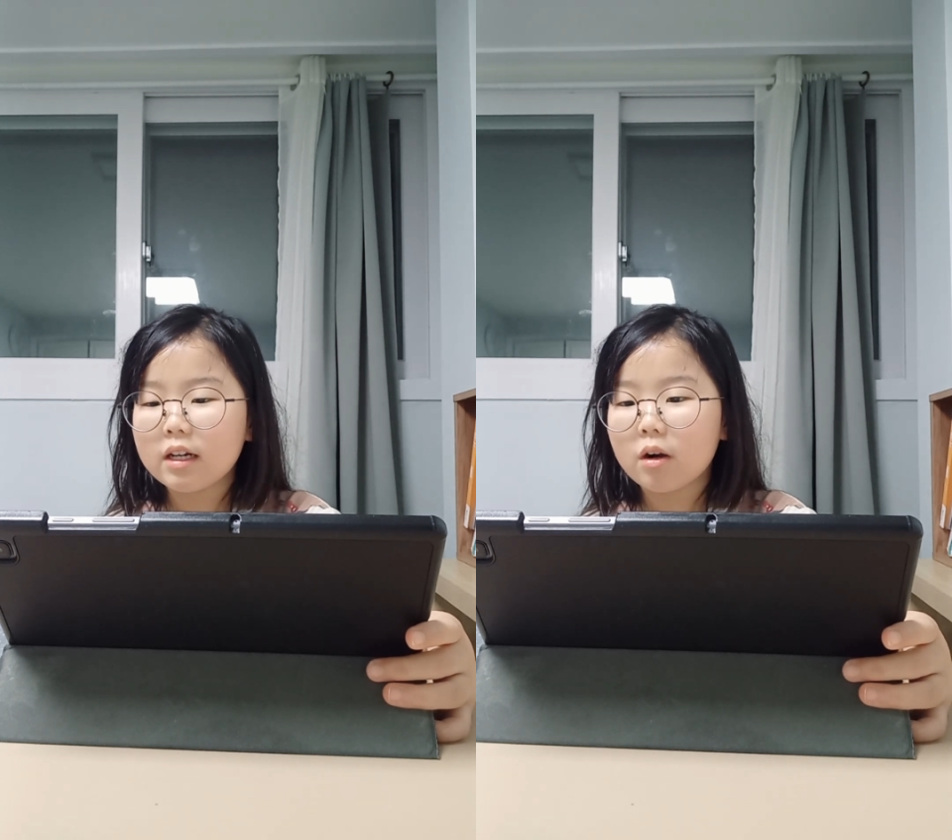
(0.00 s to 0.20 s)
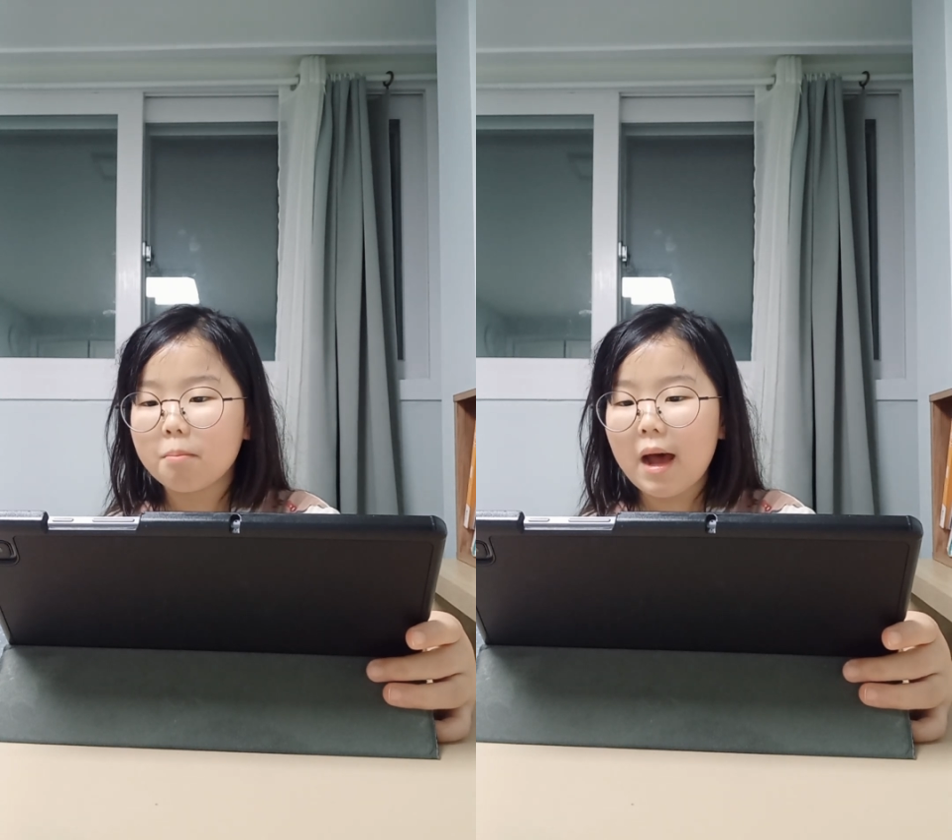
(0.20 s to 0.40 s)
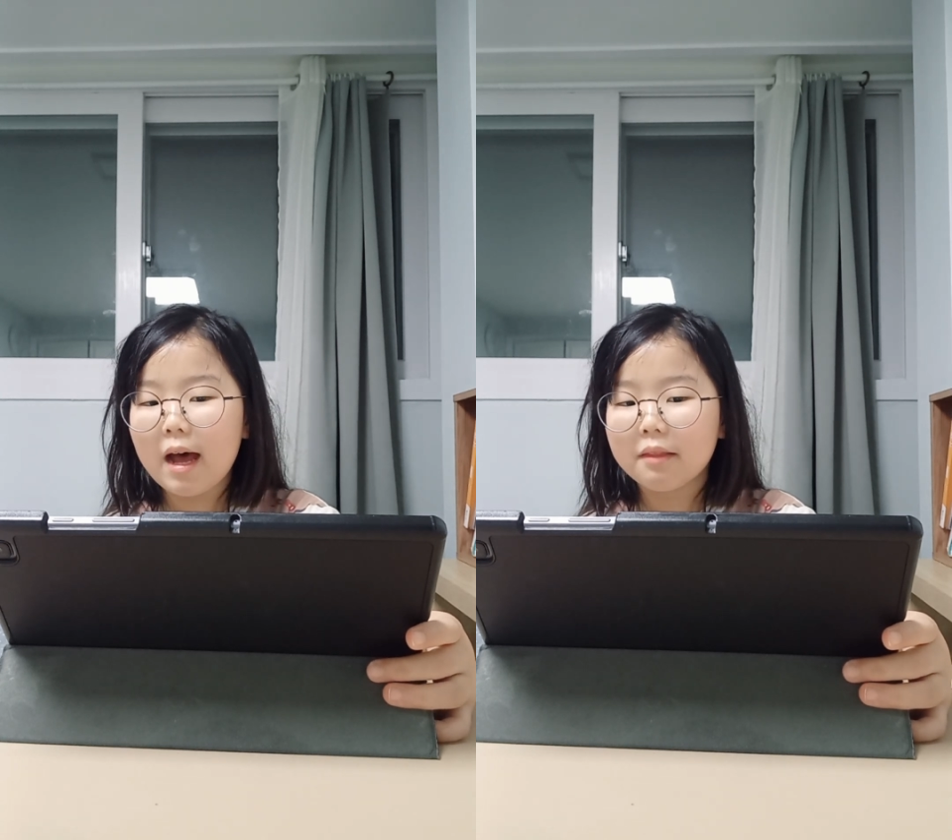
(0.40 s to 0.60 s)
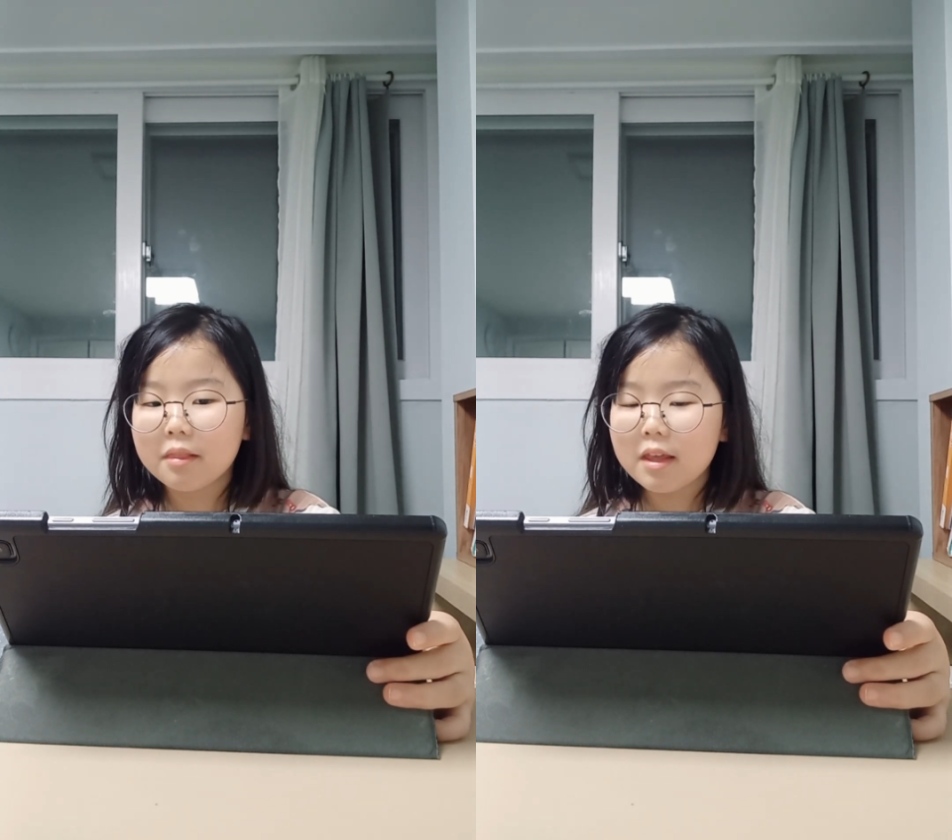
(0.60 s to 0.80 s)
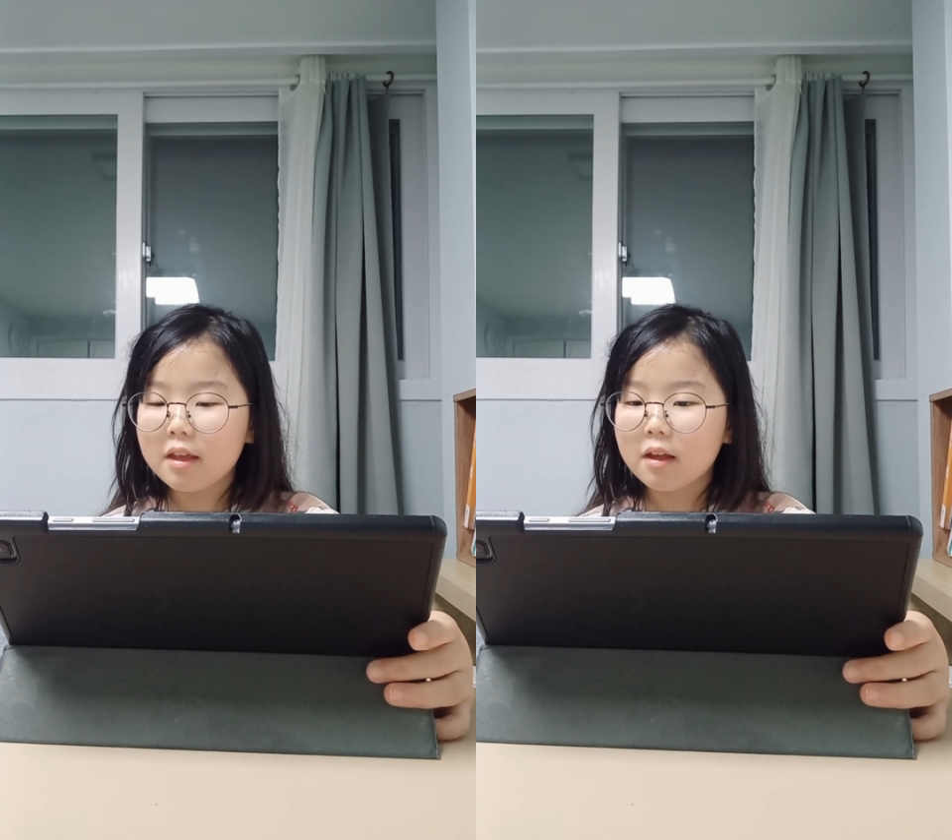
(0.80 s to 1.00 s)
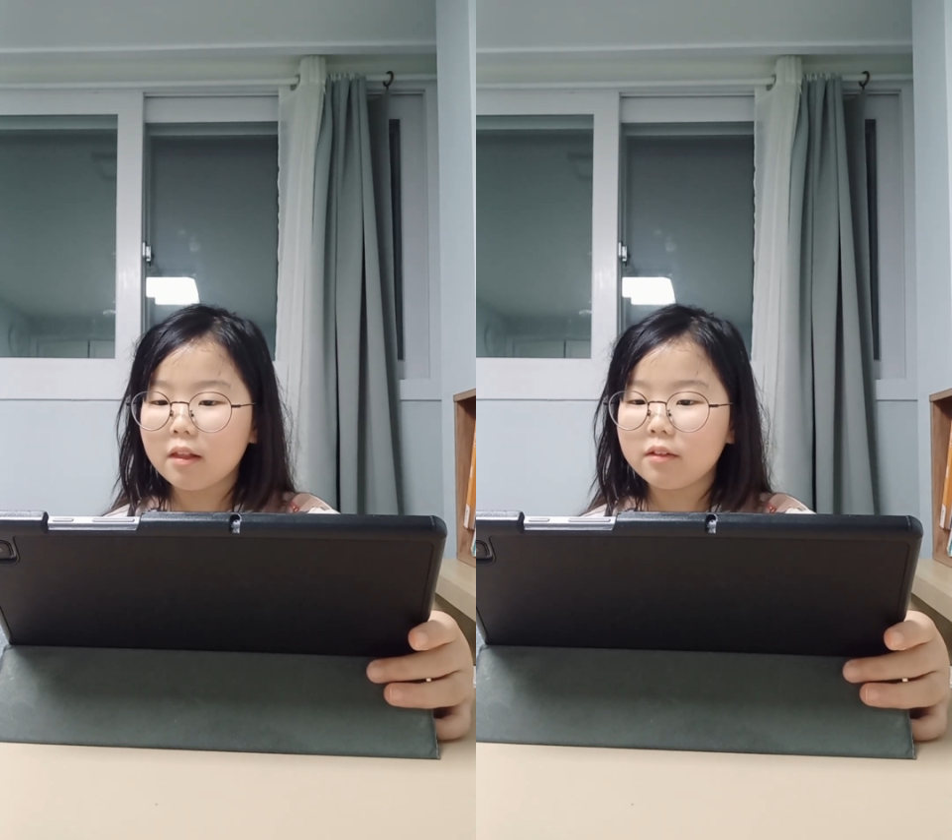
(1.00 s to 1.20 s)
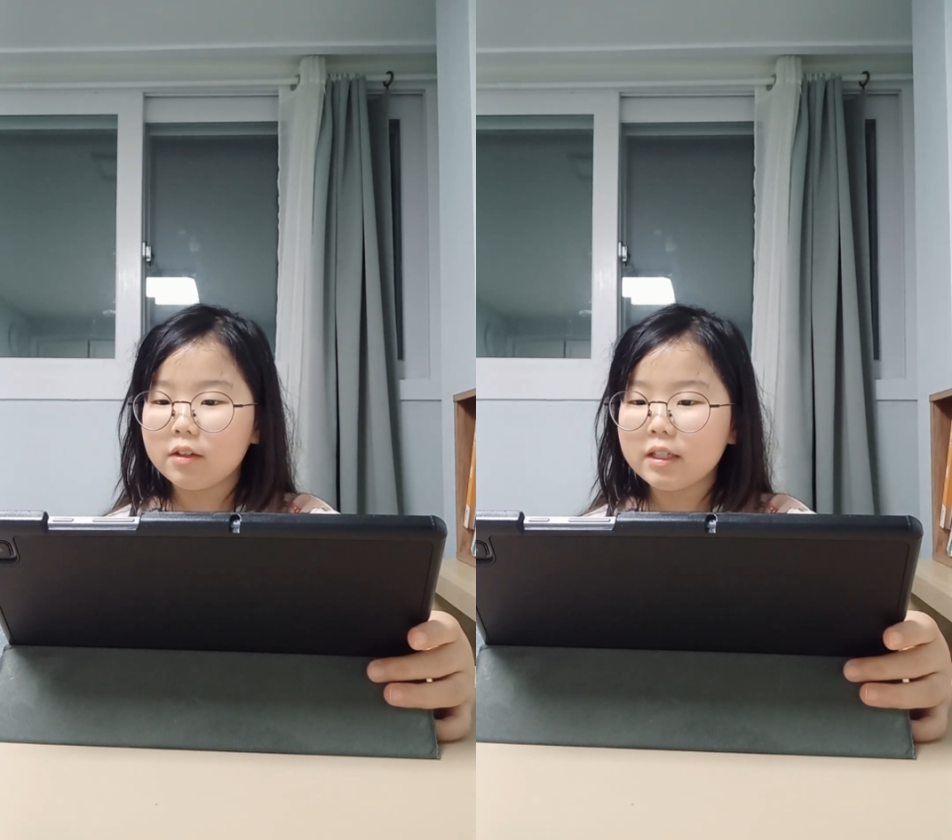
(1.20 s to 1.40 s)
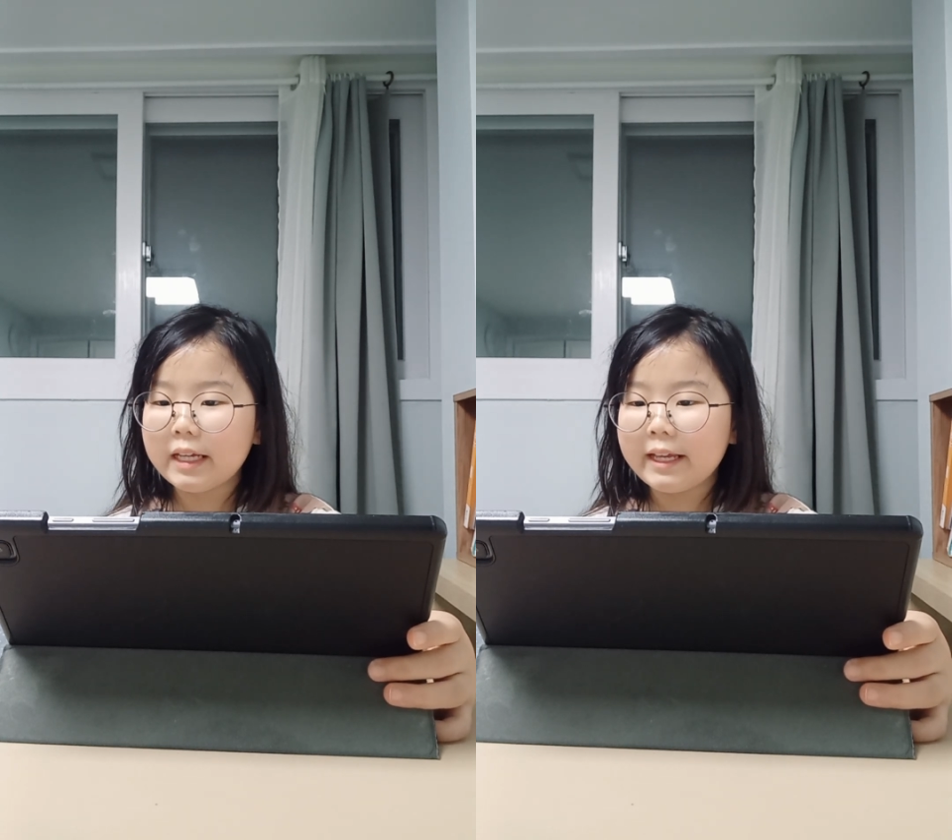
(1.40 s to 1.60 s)
are badly
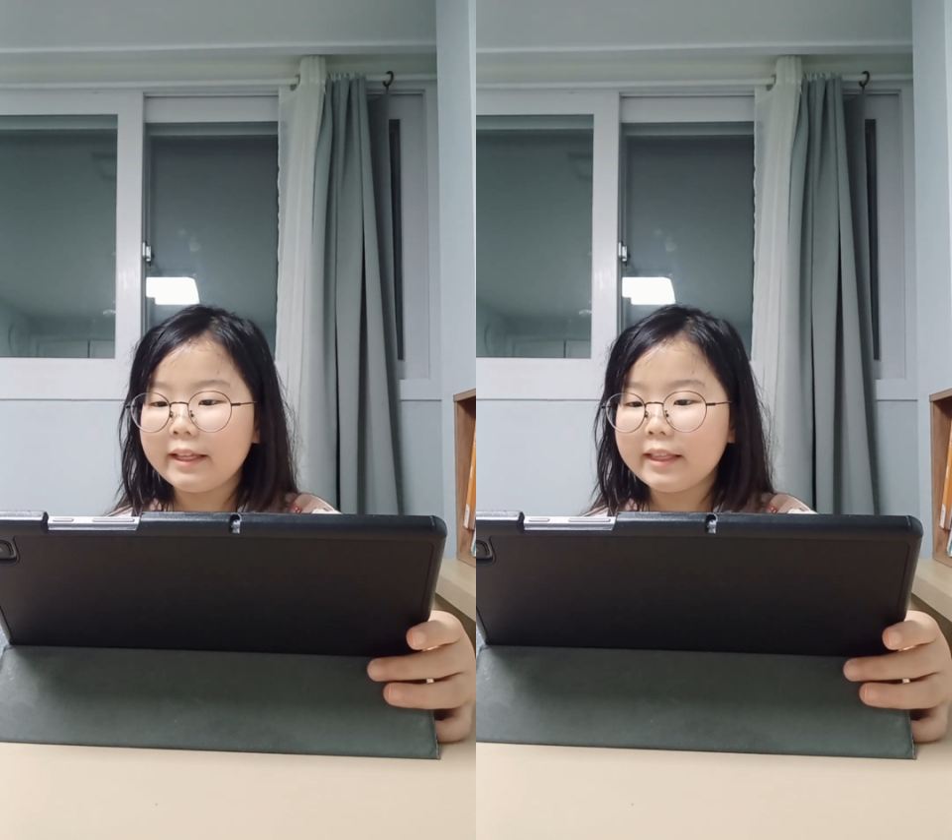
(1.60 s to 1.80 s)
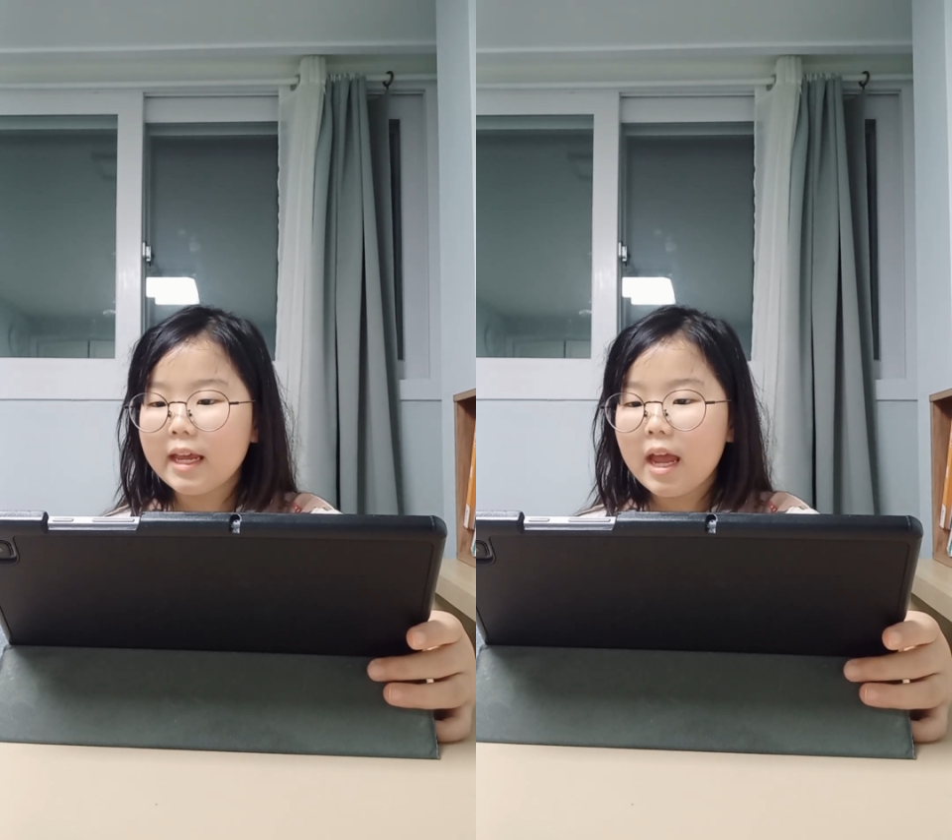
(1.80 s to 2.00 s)
colored in.